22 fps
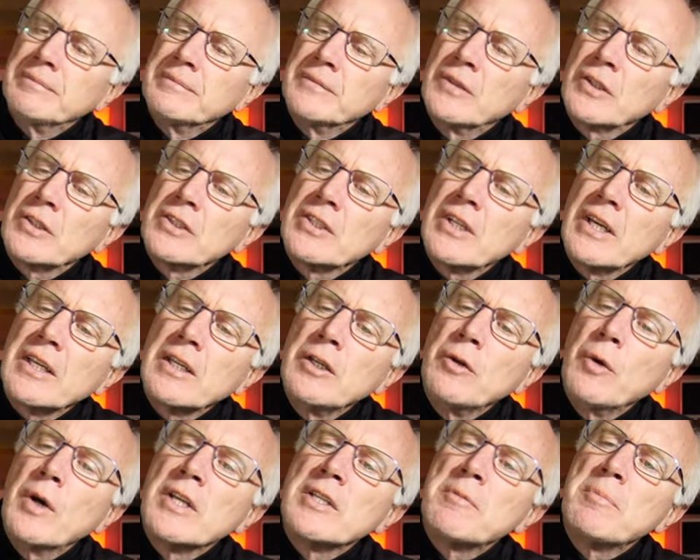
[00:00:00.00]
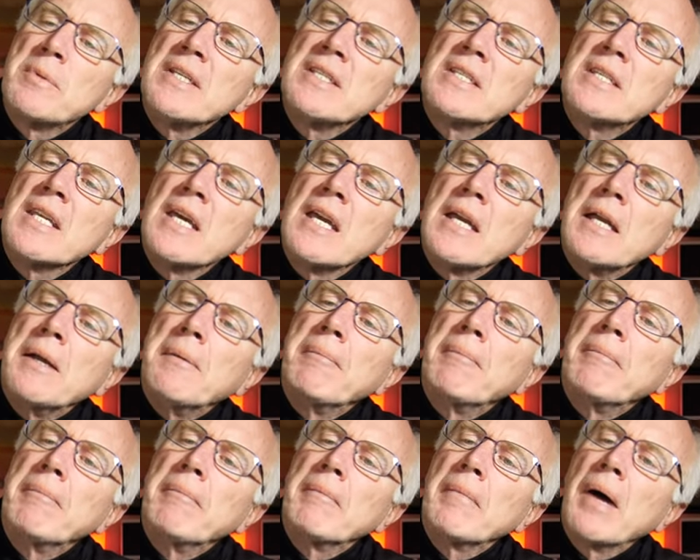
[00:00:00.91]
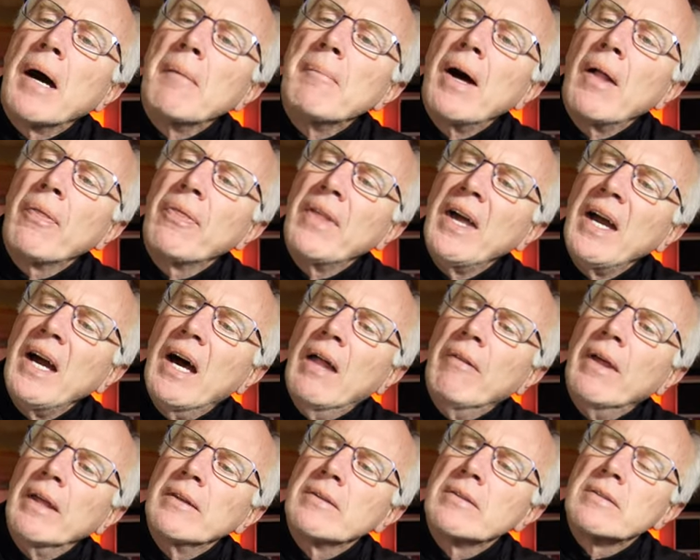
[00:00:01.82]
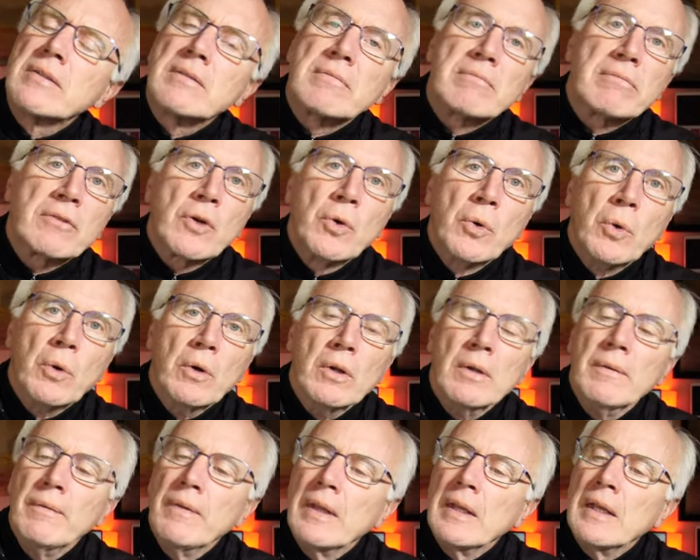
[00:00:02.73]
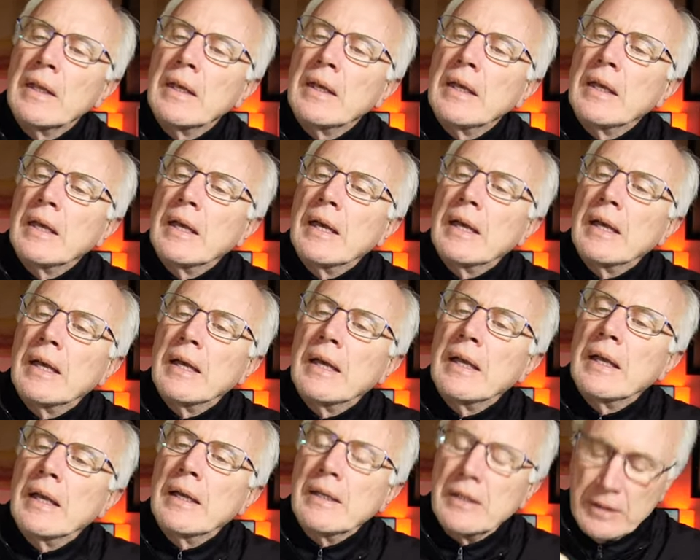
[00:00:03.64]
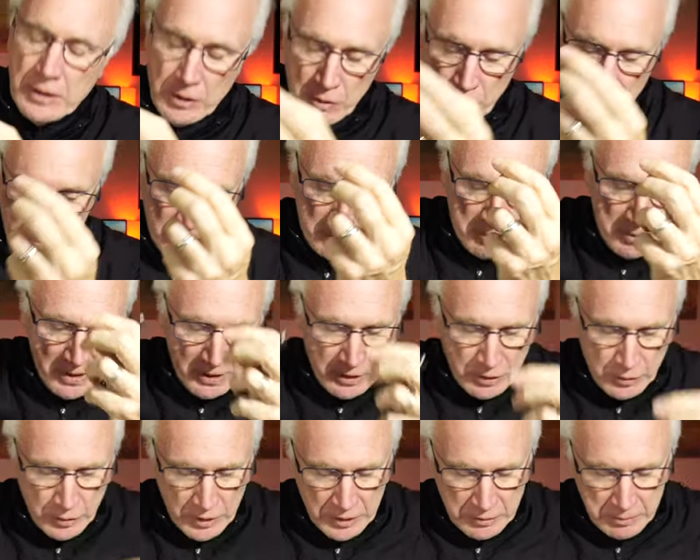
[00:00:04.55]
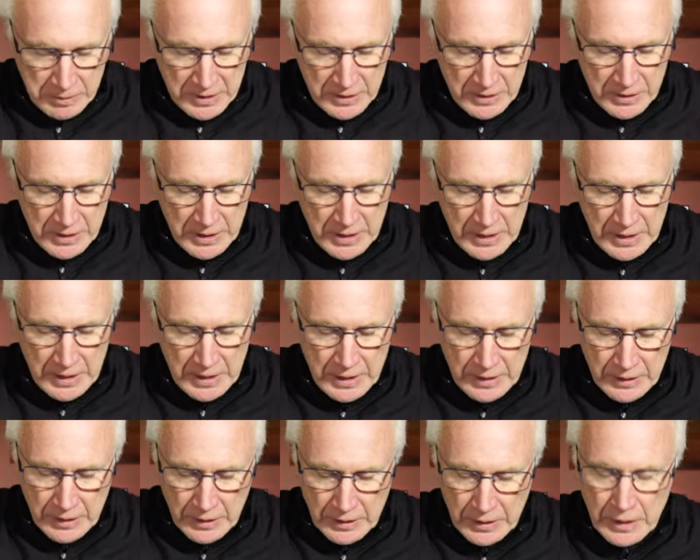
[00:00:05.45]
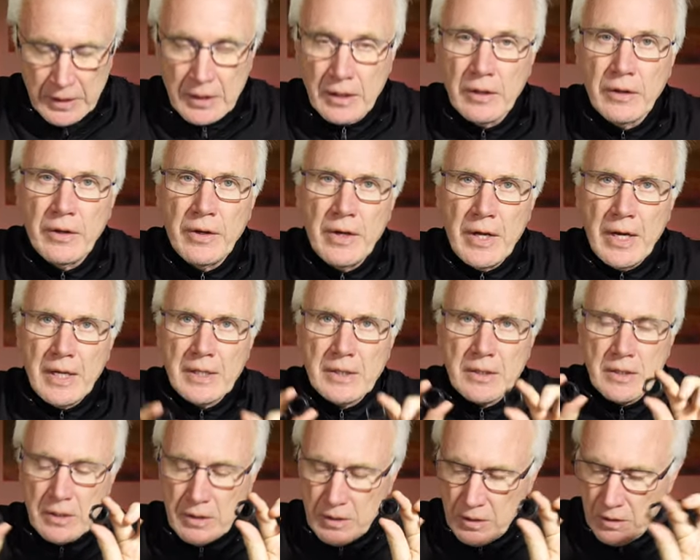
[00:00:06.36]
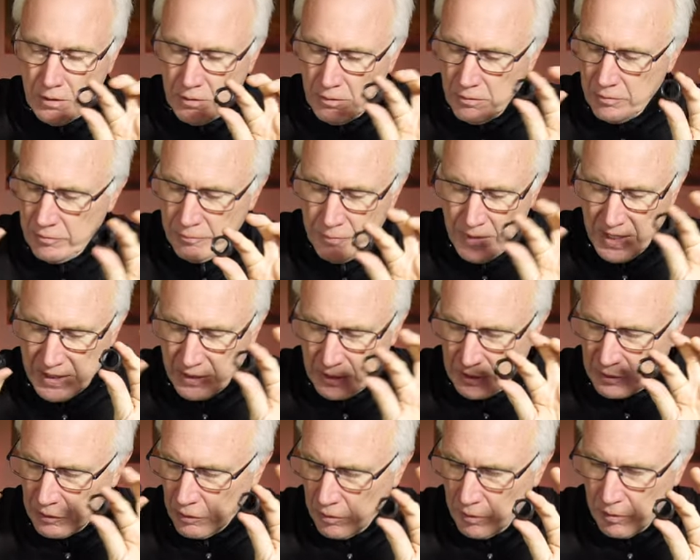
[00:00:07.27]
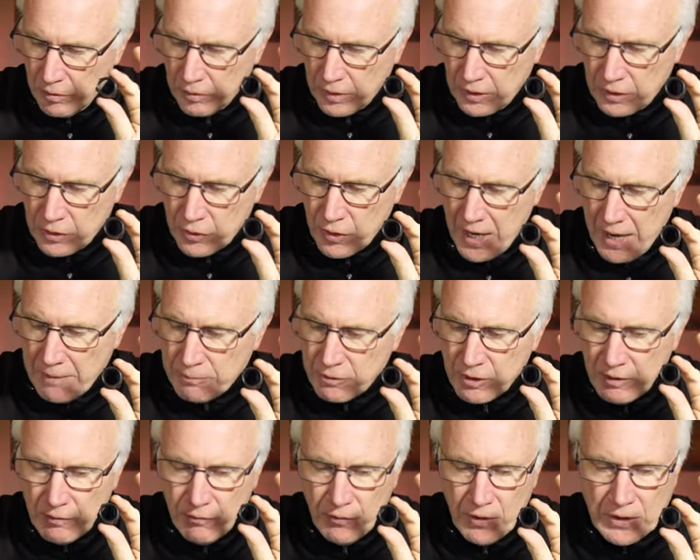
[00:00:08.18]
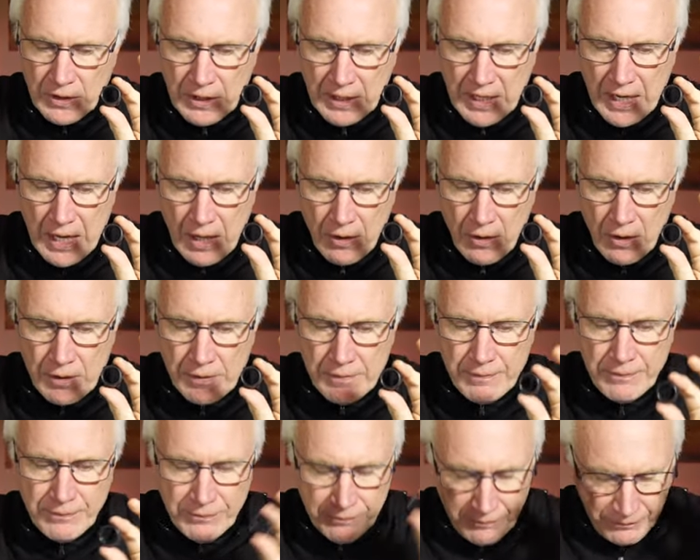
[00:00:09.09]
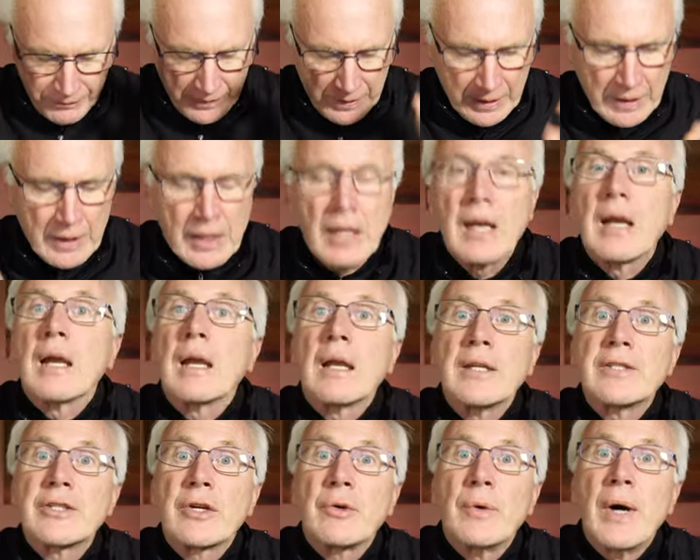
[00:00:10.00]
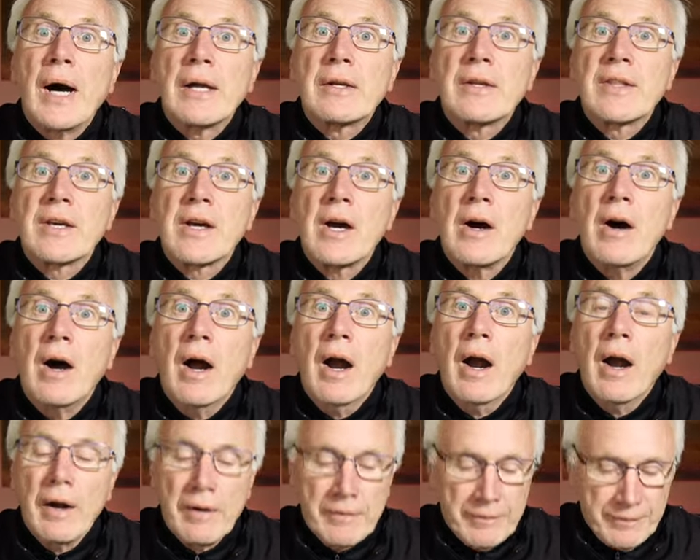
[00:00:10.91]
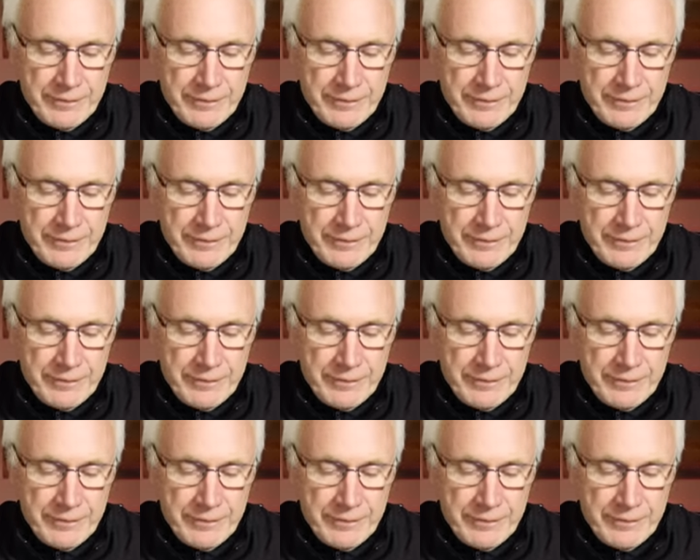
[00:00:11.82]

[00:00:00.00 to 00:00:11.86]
Looks like USB-C. How about that? That's cool. USB to USB-C, the little nuts to make this whole contraption fit together. Let's go out to the car.